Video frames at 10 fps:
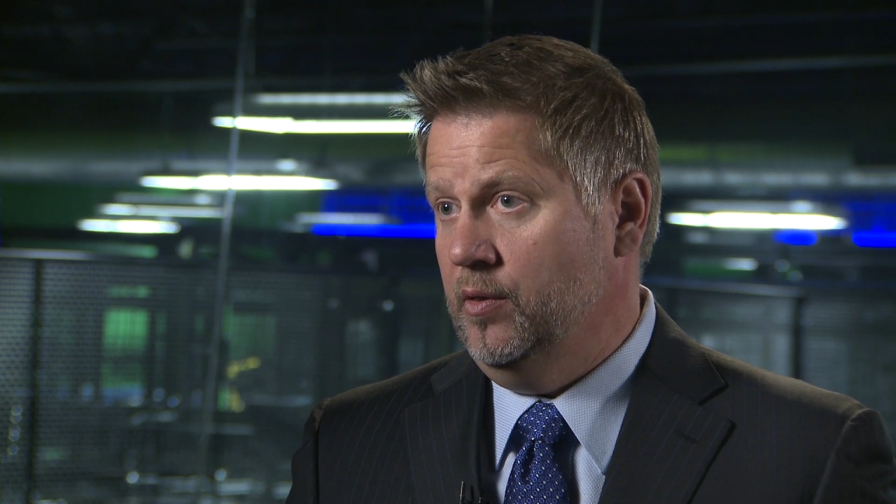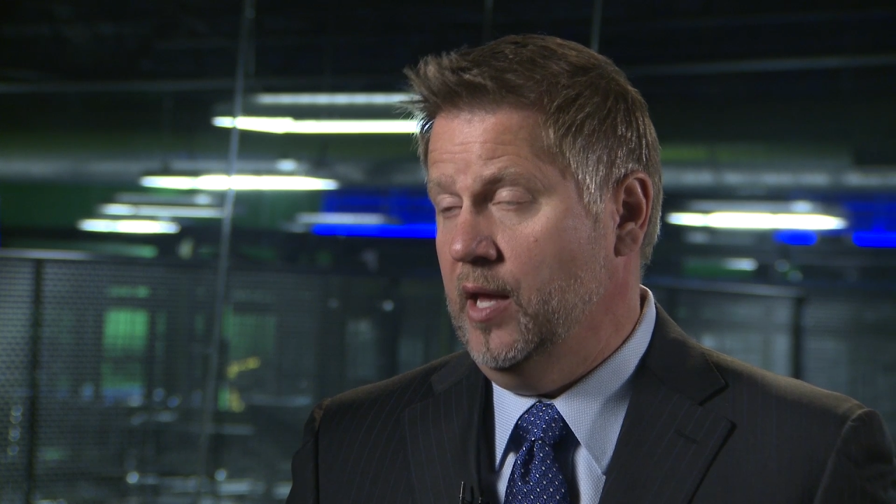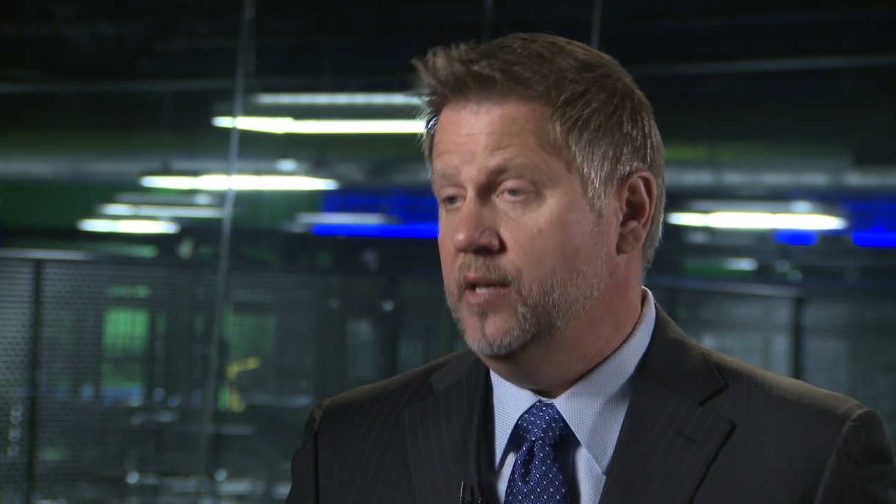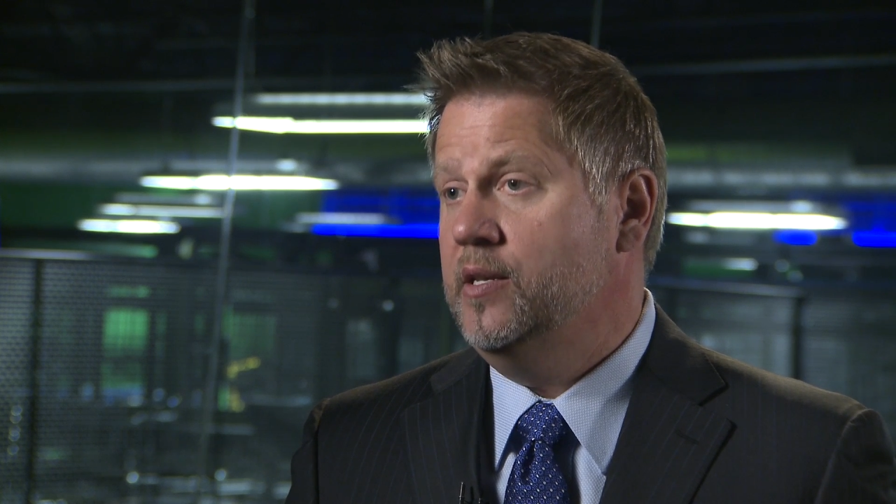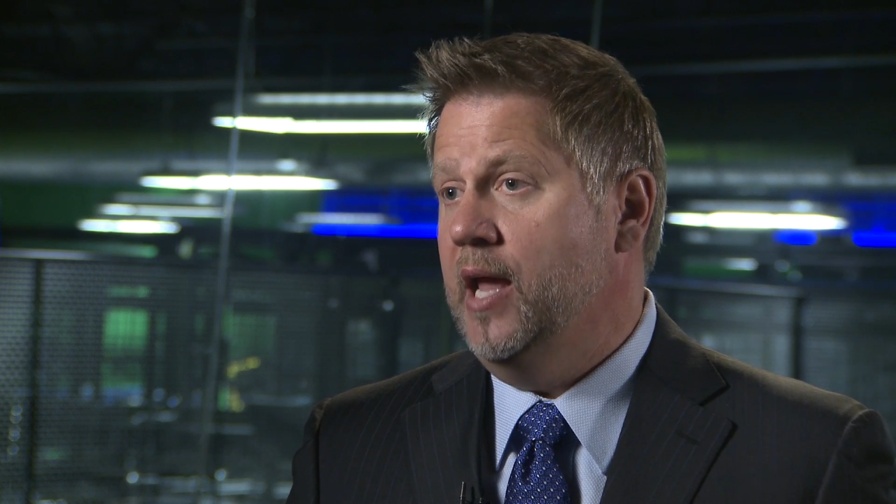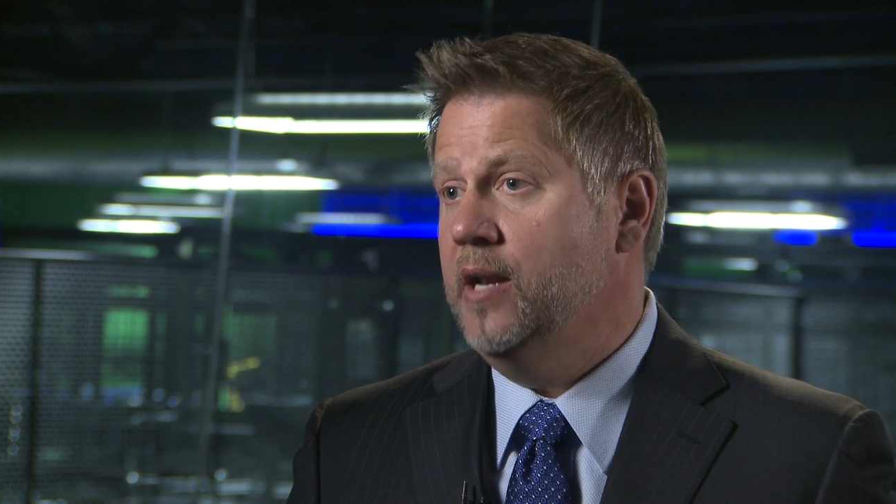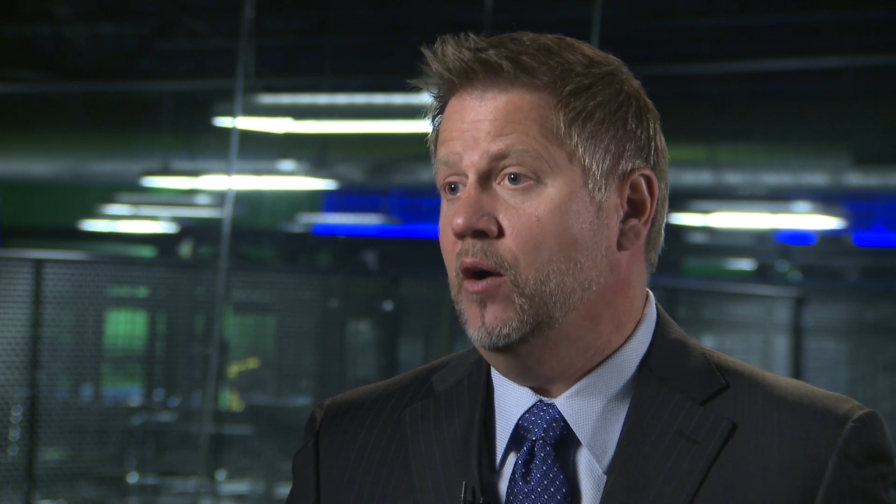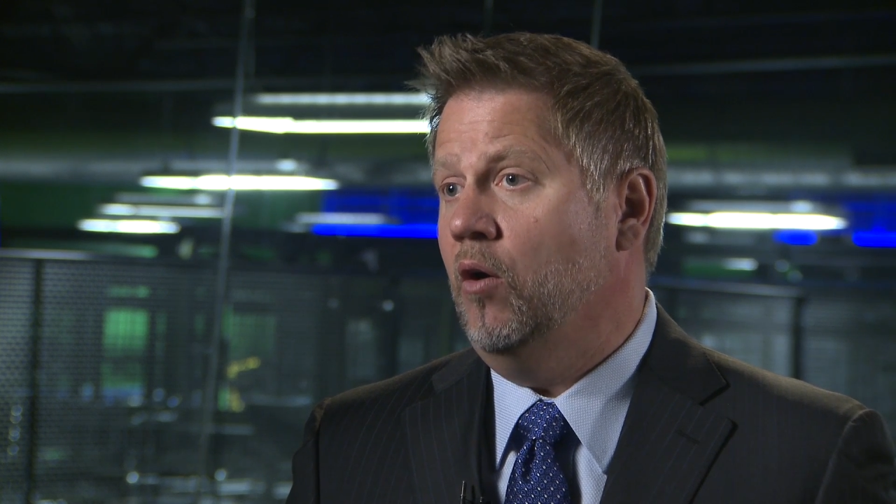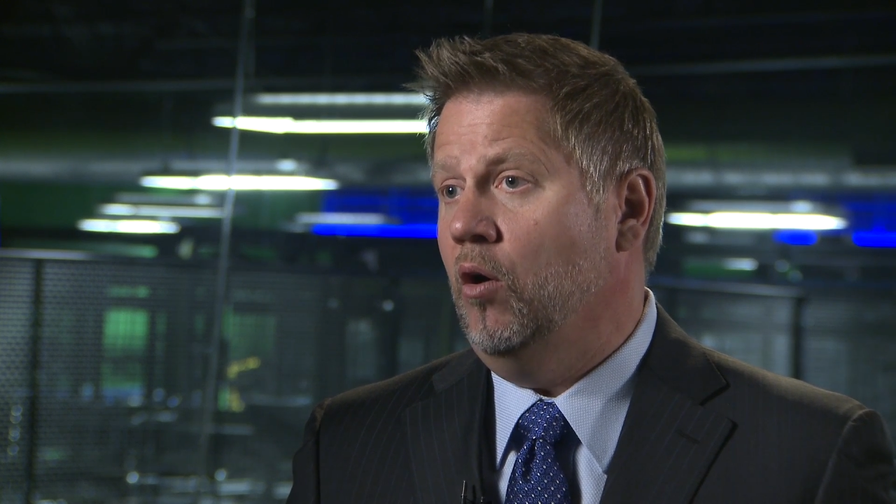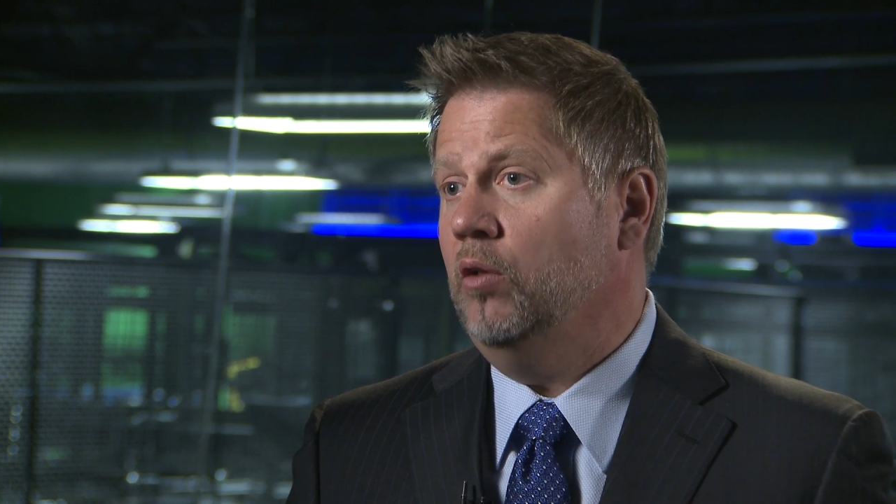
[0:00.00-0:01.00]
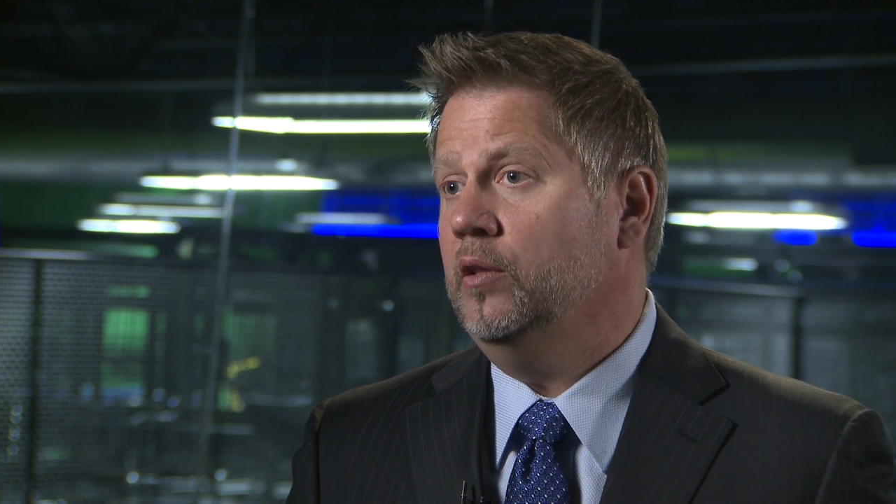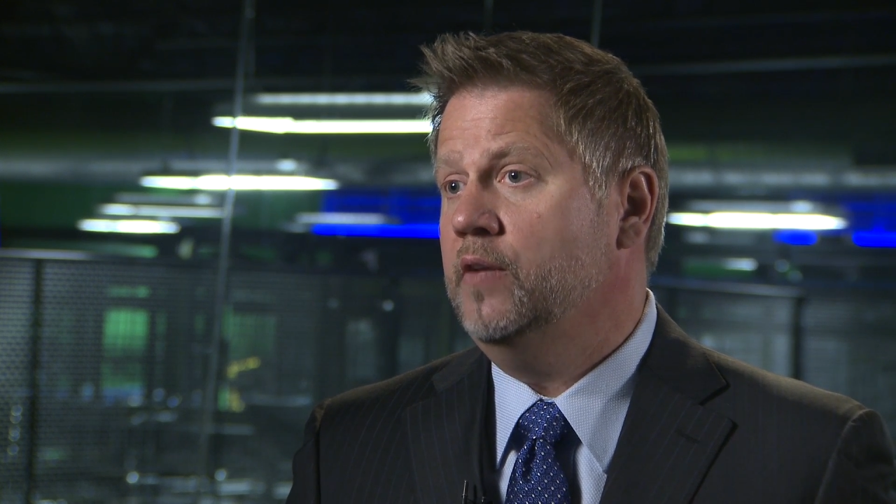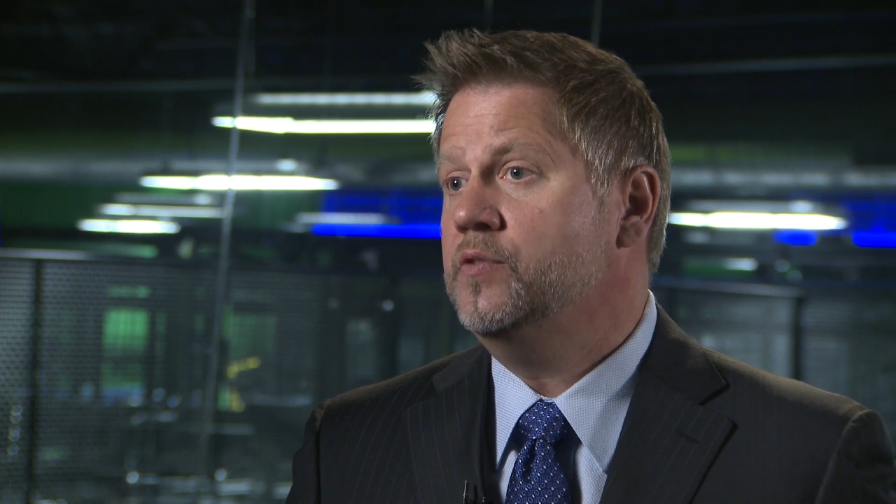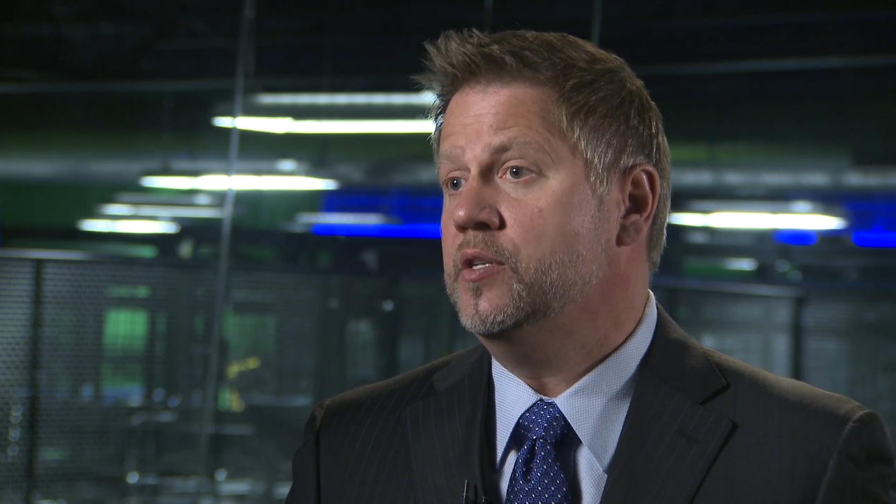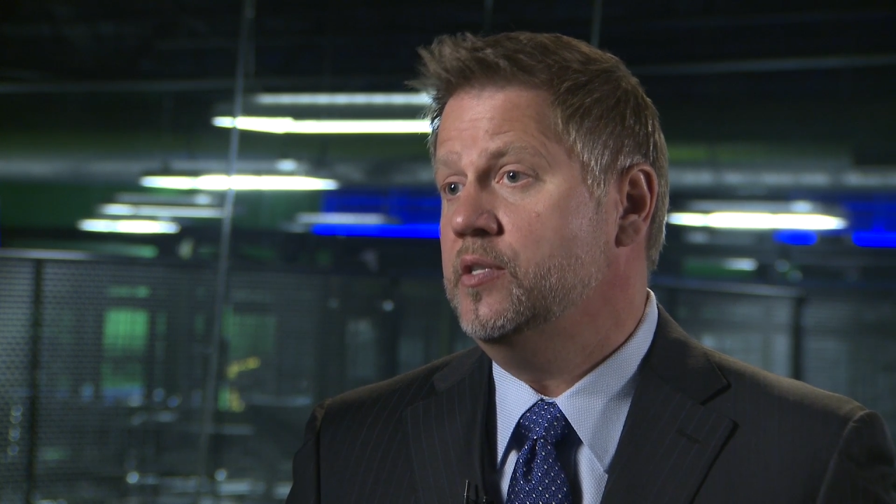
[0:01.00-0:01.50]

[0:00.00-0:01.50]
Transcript: That data all lives